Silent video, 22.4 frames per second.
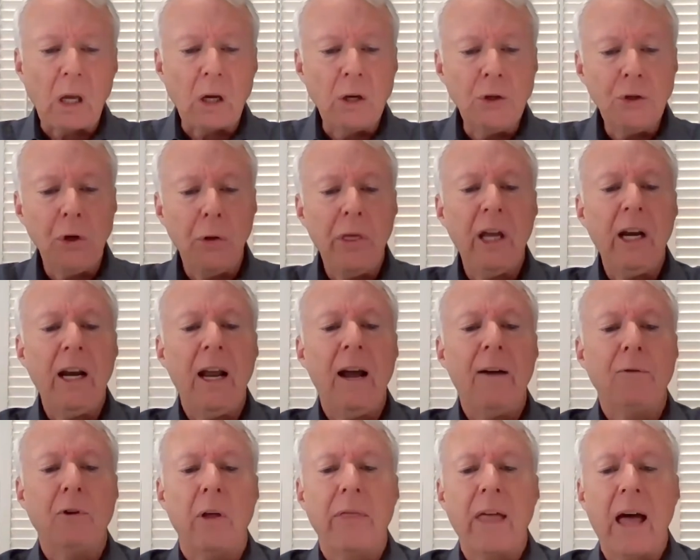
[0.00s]
So then
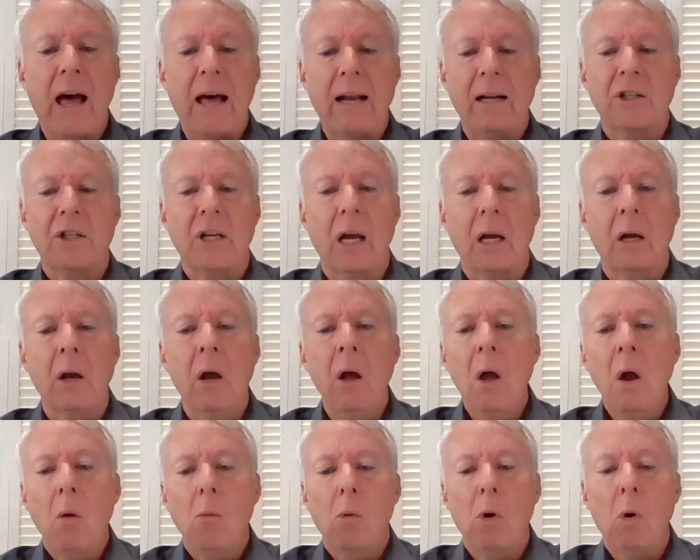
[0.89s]
after that, it's like,
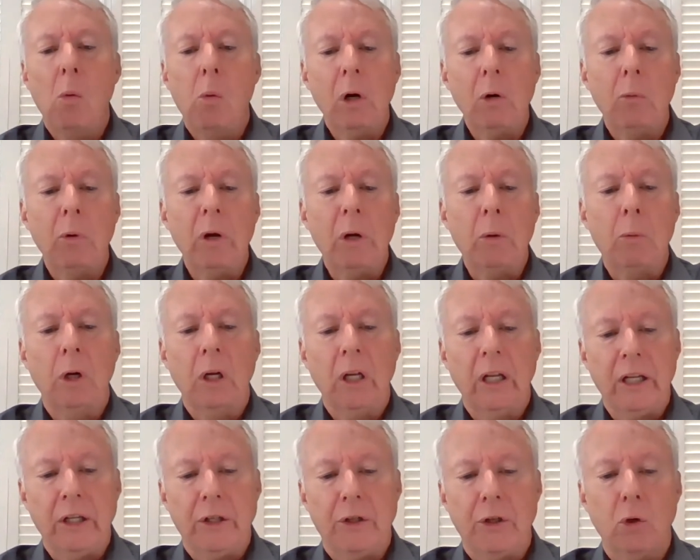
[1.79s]
well, what do we
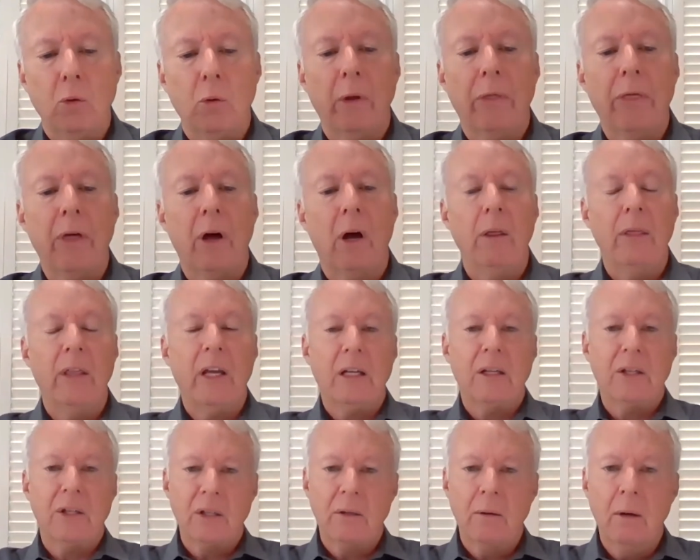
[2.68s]
really do with all
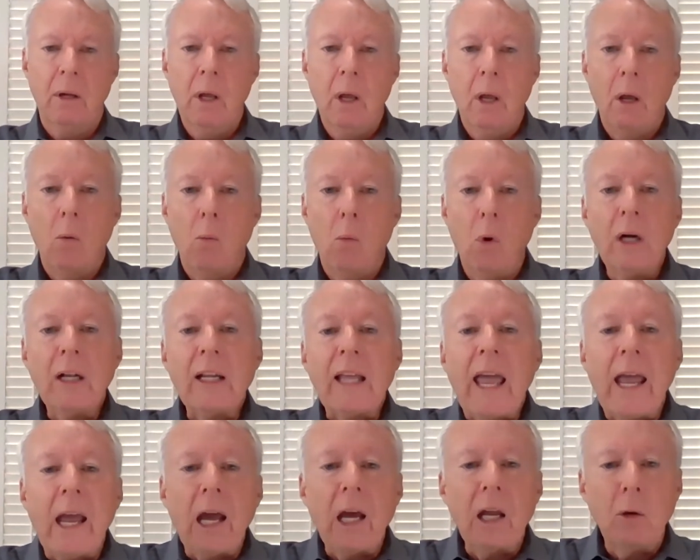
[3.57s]
this? What
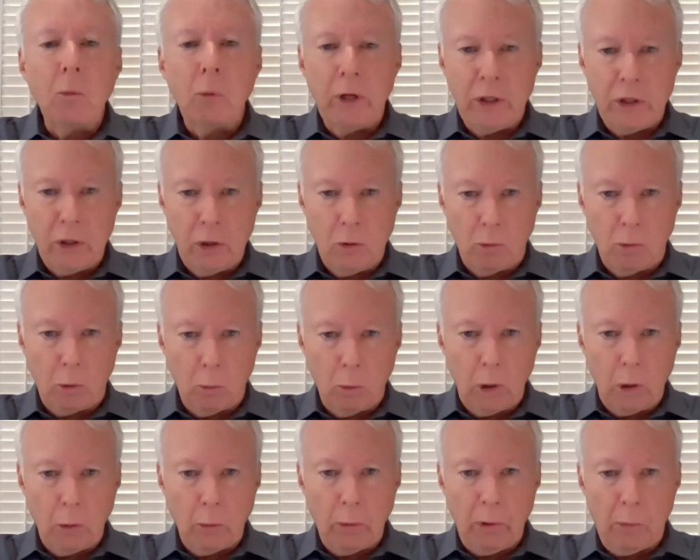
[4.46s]
can we do, or
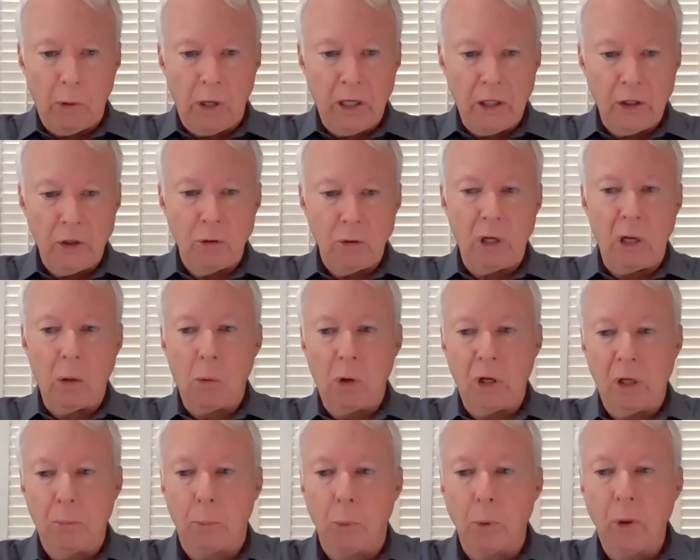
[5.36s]
what do we want to do? And I
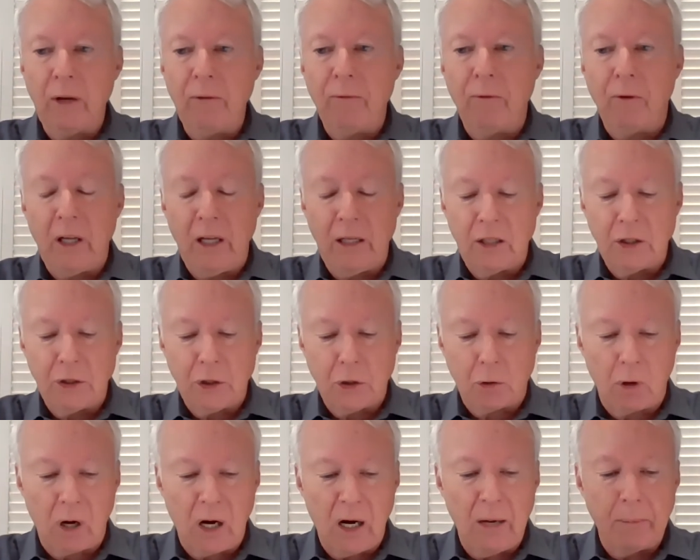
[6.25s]
want to briefly
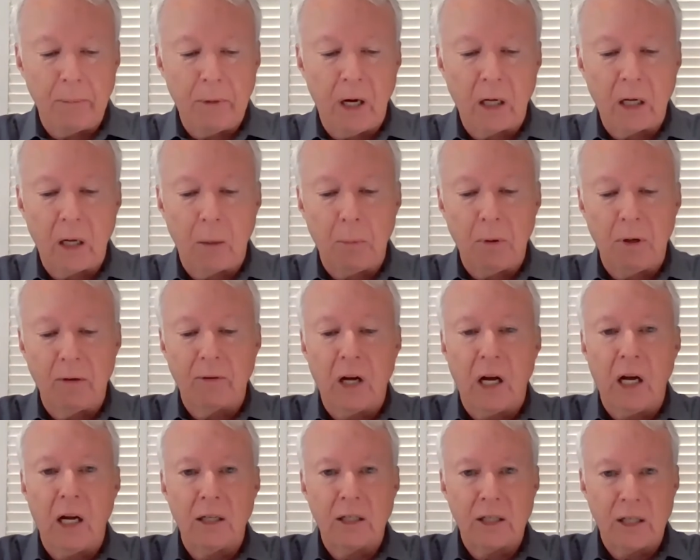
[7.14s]
describe a couple of
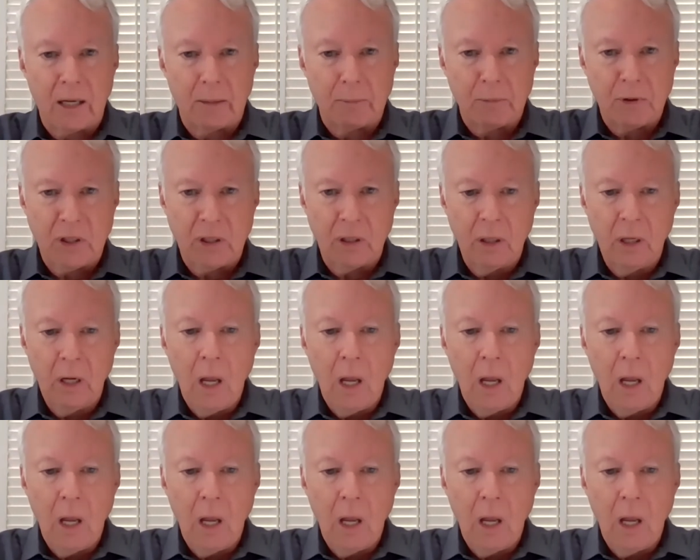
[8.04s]
concepts.